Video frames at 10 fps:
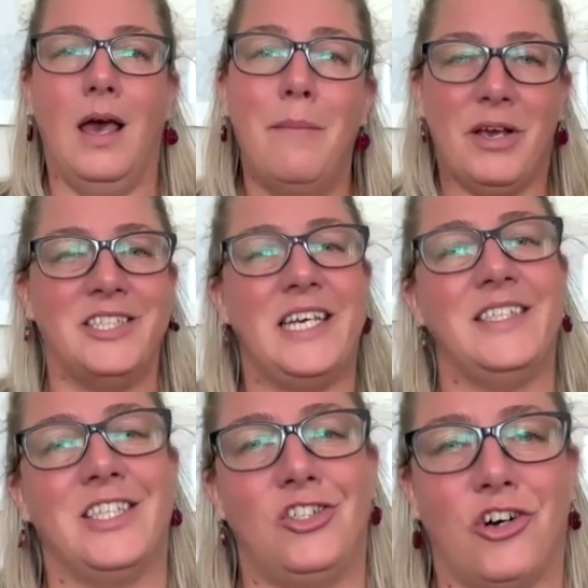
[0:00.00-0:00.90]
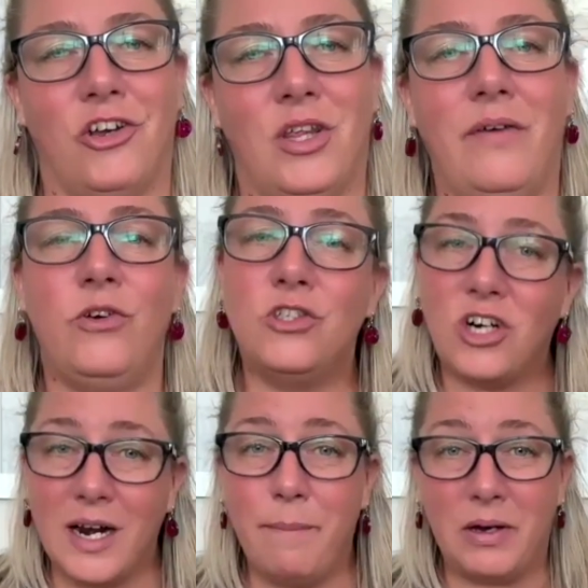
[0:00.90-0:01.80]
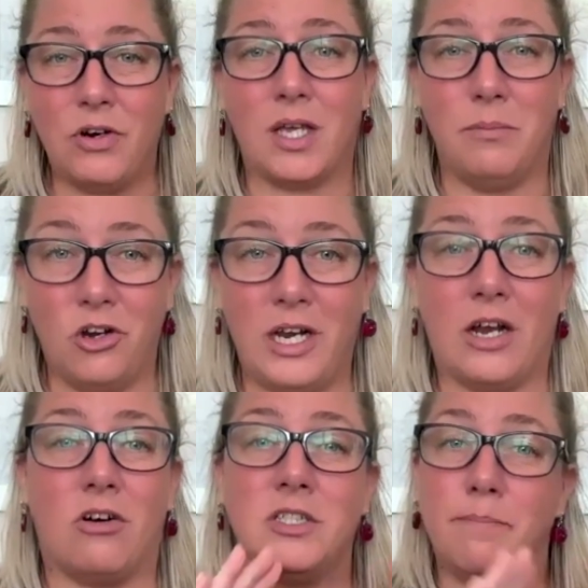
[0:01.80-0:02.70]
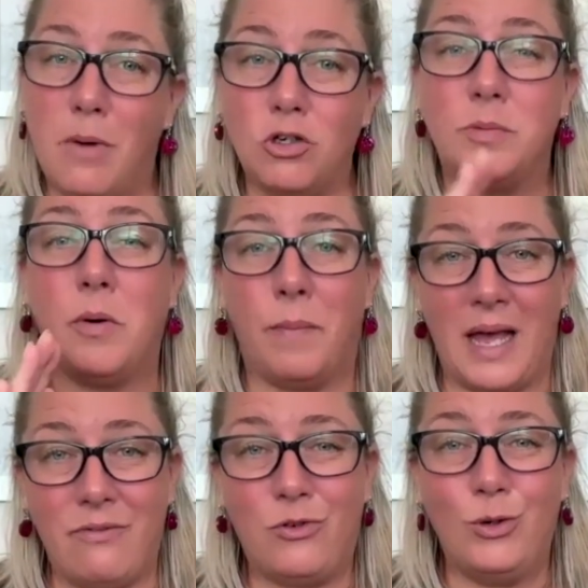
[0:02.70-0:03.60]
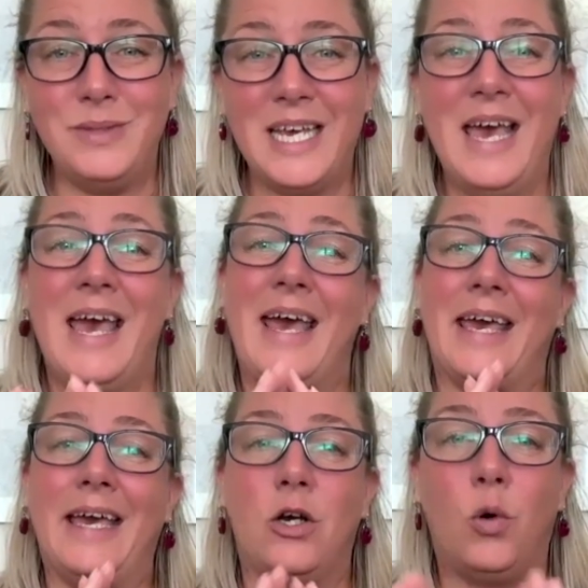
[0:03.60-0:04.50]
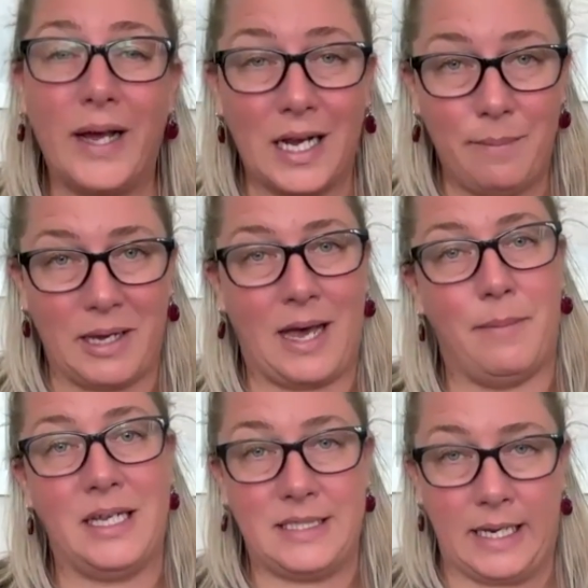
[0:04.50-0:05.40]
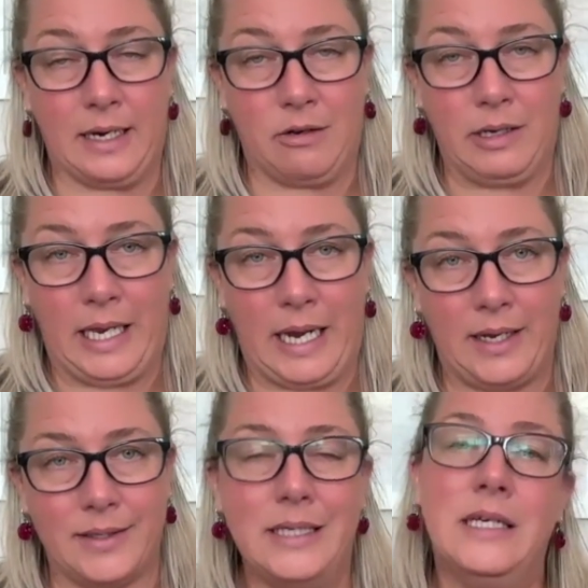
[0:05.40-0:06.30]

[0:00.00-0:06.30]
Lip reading: Because here's the truth, if you're trying to build a community across multiple platforms, it can quickly become a technical headache.